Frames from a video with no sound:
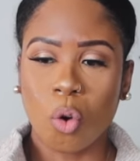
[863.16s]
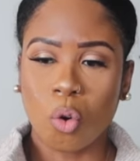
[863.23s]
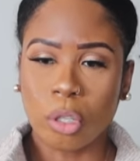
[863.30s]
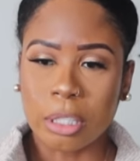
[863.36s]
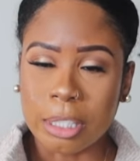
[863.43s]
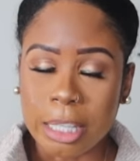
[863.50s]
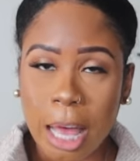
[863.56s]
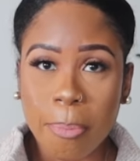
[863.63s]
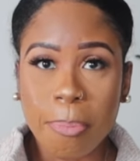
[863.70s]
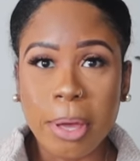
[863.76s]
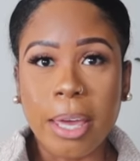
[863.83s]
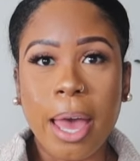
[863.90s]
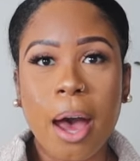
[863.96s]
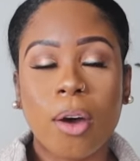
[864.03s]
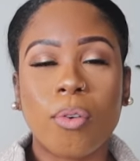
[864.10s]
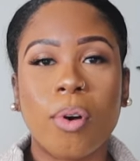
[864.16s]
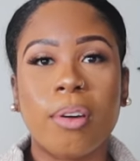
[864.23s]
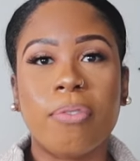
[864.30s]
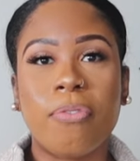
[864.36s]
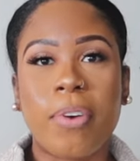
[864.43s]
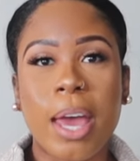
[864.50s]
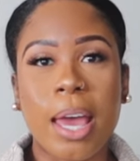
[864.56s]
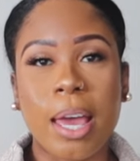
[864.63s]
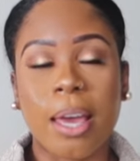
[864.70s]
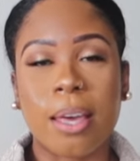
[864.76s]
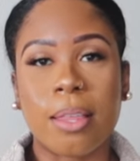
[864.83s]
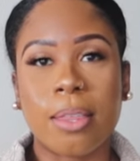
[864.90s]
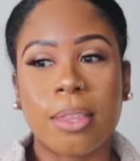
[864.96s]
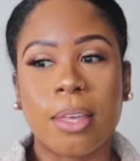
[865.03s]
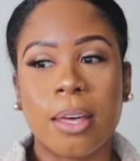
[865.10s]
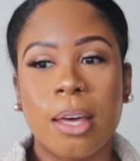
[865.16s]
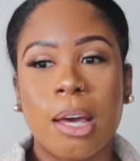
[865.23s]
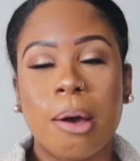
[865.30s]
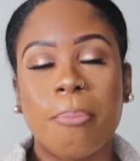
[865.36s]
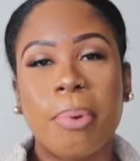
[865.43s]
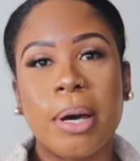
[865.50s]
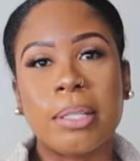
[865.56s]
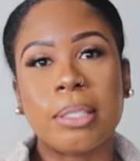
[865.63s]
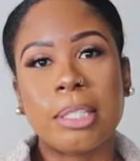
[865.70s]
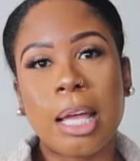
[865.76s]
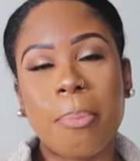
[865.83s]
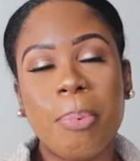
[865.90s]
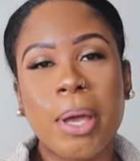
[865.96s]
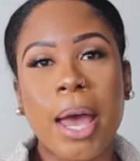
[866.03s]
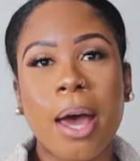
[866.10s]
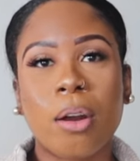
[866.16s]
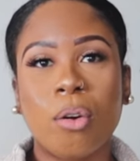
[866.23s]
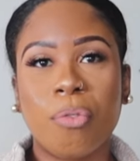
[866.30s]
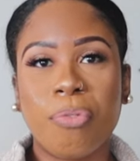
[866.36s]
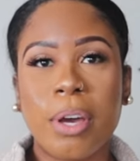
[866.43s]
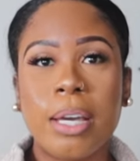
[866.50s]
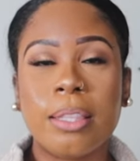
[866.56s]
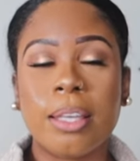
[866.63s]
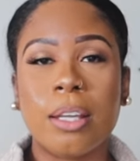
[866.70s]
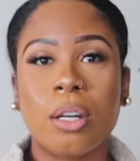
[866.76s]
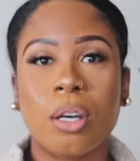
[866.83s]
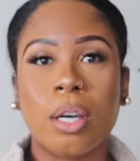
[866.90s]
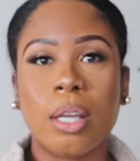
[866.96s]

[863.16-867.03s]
stepping out on faith, but stepping out on faith in a,